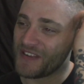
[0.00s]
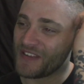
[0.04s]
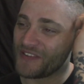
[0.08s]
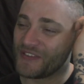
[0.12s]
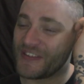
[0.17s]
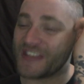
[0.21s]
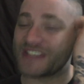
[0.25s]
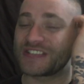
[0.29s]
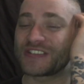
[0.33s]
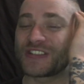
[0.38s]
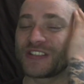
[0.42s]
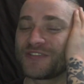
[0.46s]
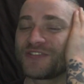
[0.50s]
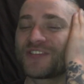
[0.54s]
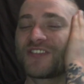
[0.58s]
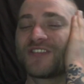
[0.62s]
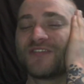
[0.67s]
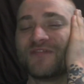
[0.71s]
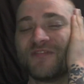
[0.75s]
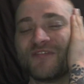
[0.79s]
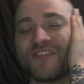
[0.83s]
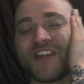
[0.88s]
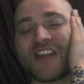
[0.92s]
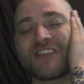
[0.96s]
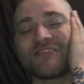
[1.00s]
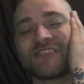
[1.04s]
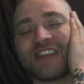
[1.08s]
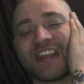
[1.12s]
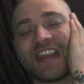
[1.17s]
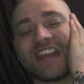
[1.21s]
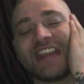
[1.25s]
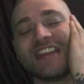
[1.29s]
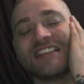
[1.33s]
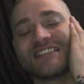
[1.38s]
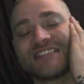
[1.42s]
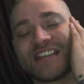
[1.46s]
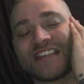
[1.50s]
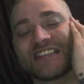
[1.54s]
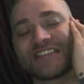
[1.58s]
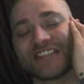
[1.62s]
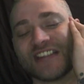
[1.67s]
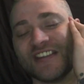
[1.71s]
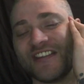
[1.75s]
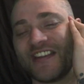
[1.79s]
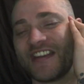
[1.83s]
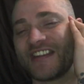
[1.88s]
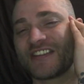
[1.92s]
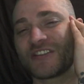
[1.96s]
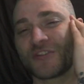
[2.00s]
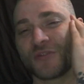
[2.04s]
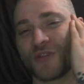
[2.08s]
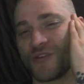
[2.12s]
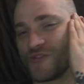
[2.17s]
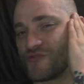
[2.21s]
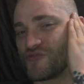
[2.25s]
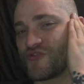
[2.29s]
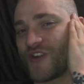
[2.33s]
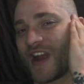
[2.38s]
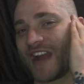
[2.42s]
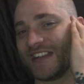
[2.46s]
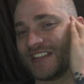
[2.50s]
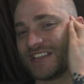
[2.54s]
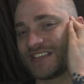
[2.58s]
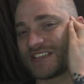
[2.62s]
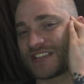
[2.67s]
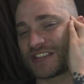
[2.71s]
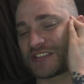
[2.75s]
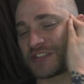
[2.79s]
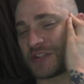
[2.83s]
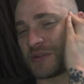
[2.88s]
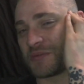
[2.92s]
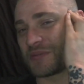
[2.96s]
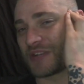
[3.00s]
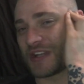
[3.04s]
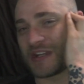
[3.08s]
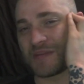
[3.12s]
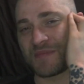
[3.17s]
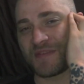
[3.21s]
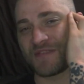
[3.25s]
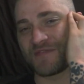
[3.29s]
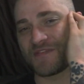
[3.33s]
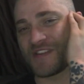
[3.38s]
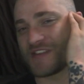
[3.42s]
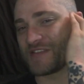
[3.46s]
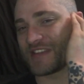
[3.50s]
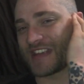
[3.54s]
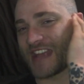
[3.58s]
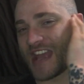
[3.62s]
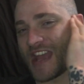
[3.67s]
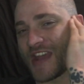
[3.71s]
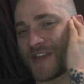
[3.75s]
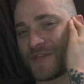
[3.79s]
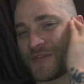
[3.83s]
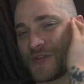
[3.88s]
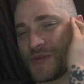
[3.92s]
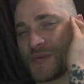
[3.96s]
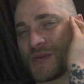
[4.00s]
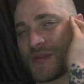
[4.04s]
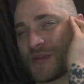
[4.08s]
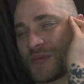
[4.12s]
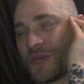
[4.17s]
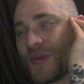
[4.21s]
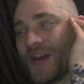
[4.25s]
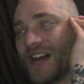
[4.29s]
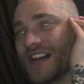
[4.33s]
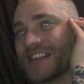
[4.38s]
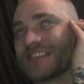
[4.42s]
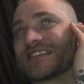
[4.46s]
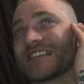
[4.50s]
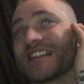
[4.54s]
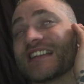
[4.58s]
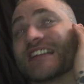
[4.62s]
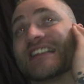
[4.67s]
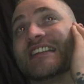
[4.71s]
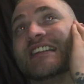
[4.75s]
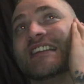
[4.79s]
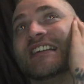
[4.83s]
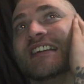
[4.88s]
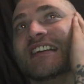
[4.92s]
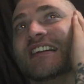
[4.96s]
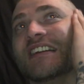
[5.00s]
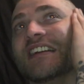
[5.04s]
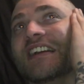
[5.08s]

This could very easily turn into a rant, so I'm going to be very careful with what I say.